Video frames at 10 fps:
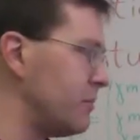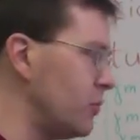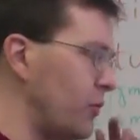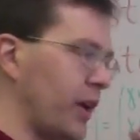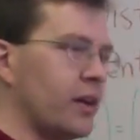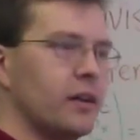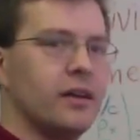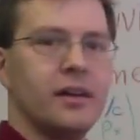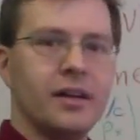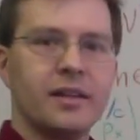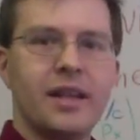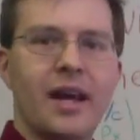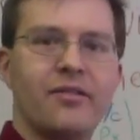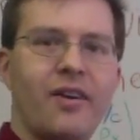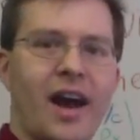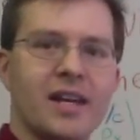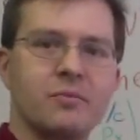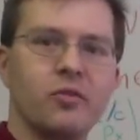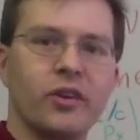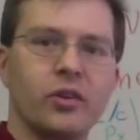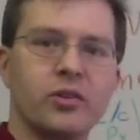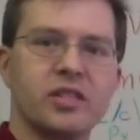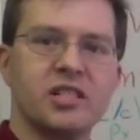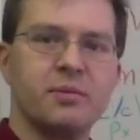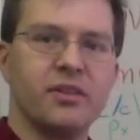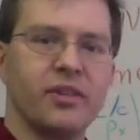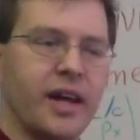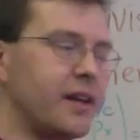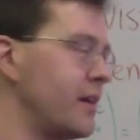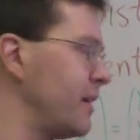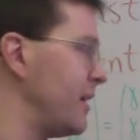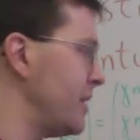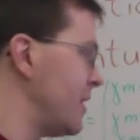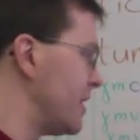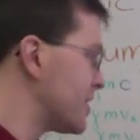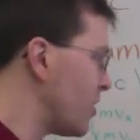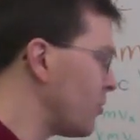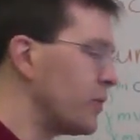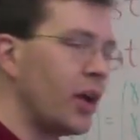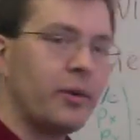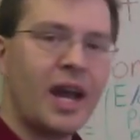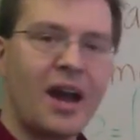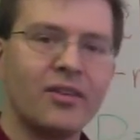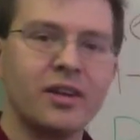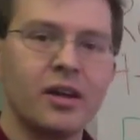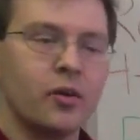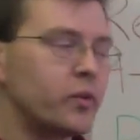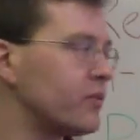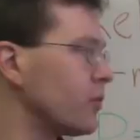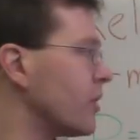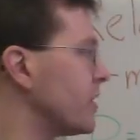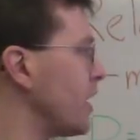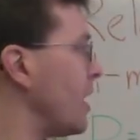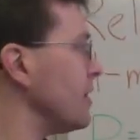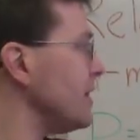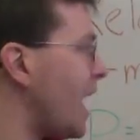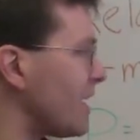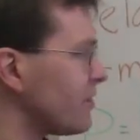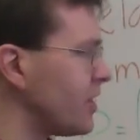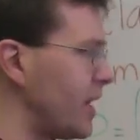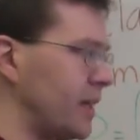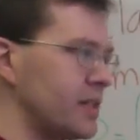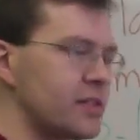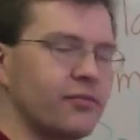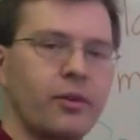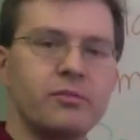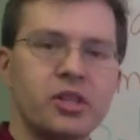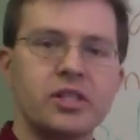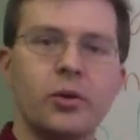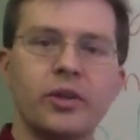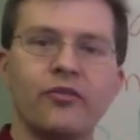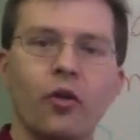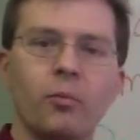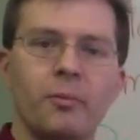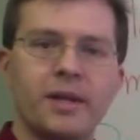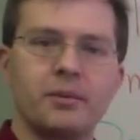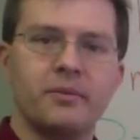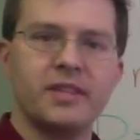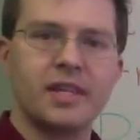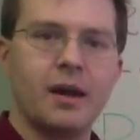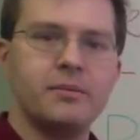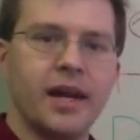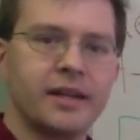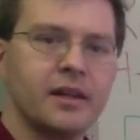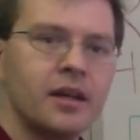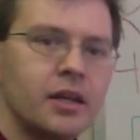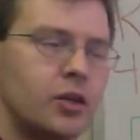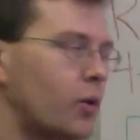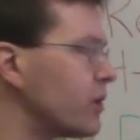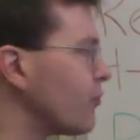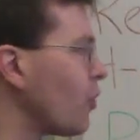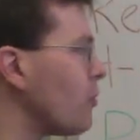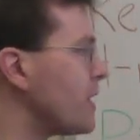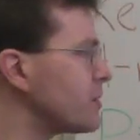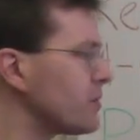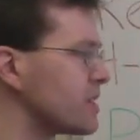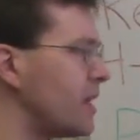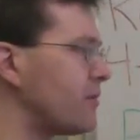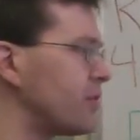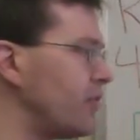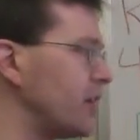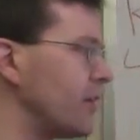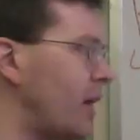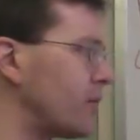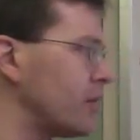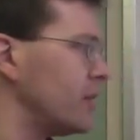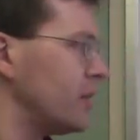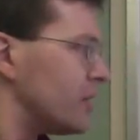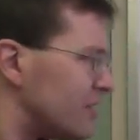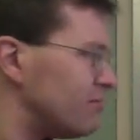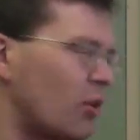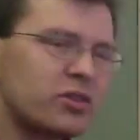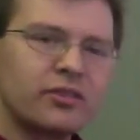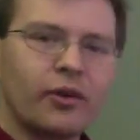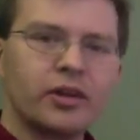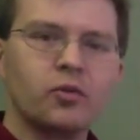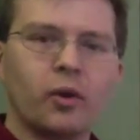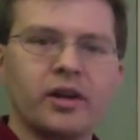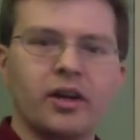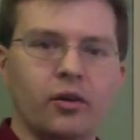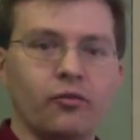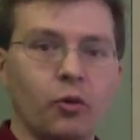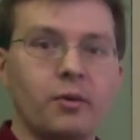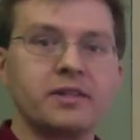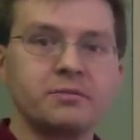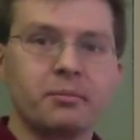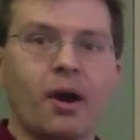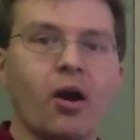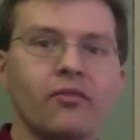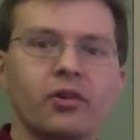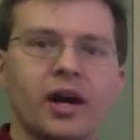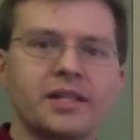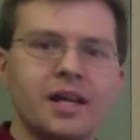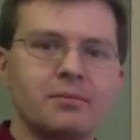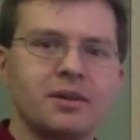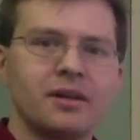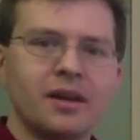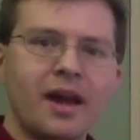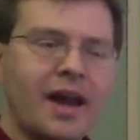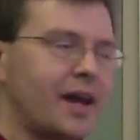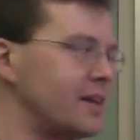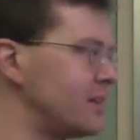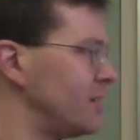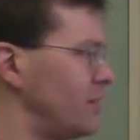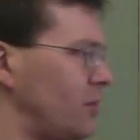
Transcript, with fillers: moving that fast, moving close to the speed of light. So there we have it. We've learned a lot of things from just knowing the four momentum of this object. Knowing the four momentum was enough to figure out most of what you'd want to know. Four momentum is a powerful concept, and